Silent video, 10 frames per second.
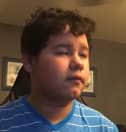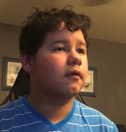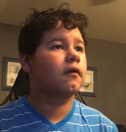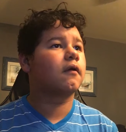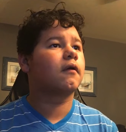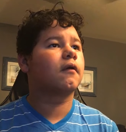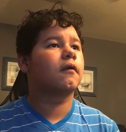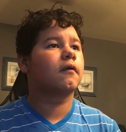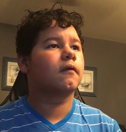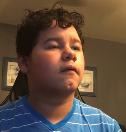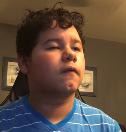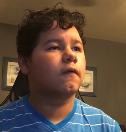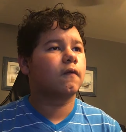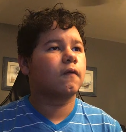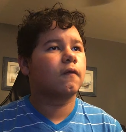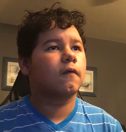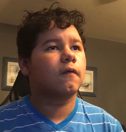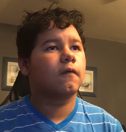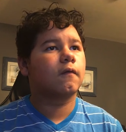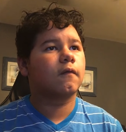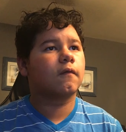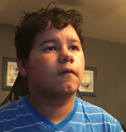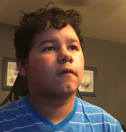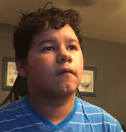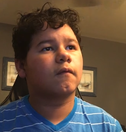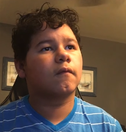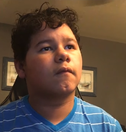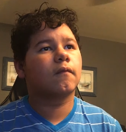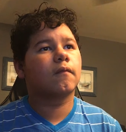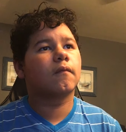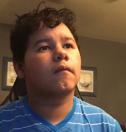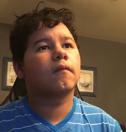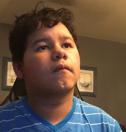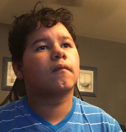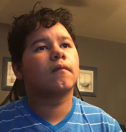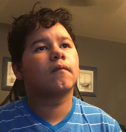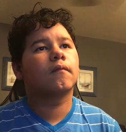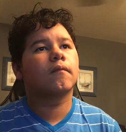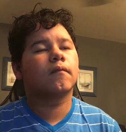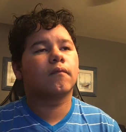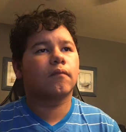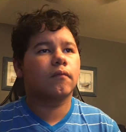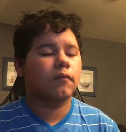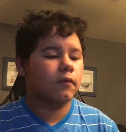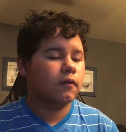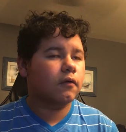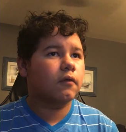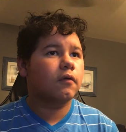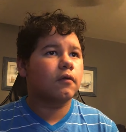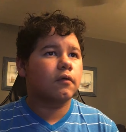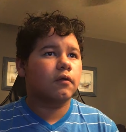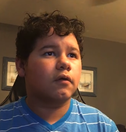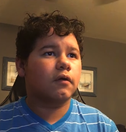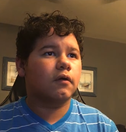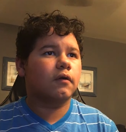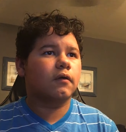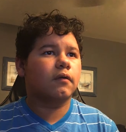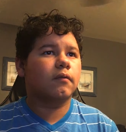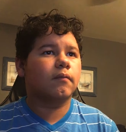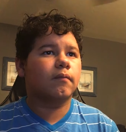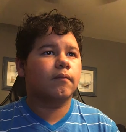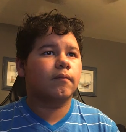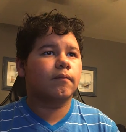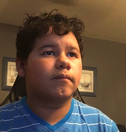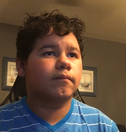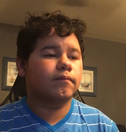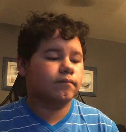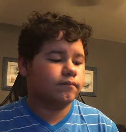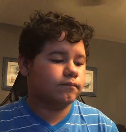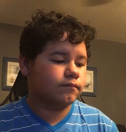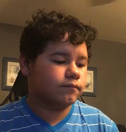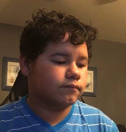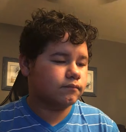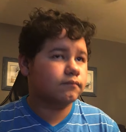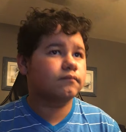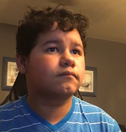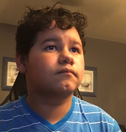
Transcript: (no one is talking)